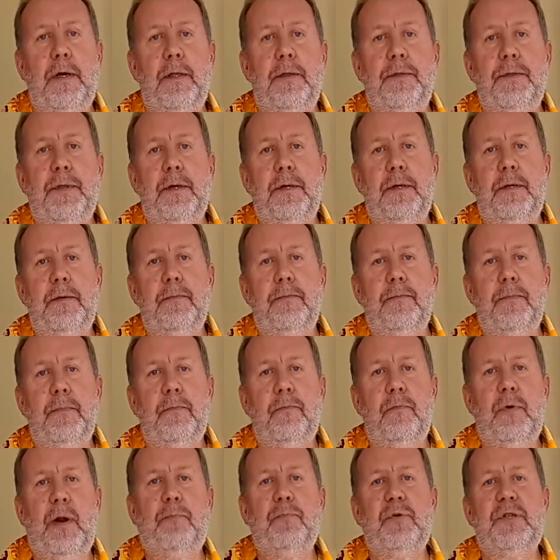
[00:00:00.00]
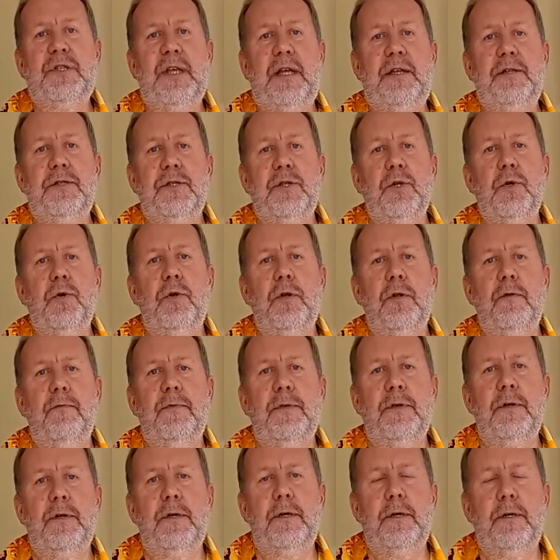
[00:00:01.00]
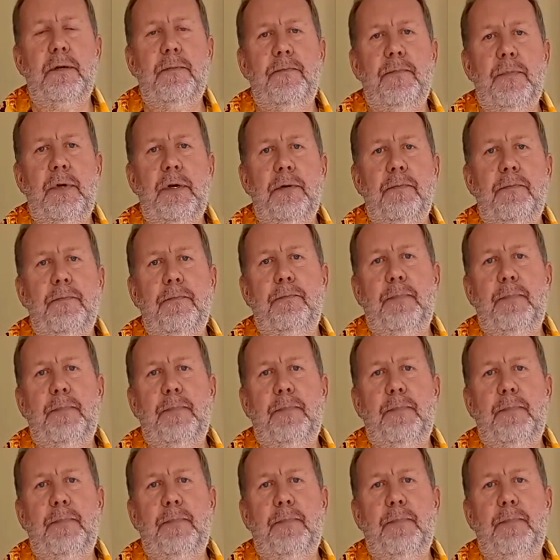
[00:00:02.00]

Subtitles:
they represent all of the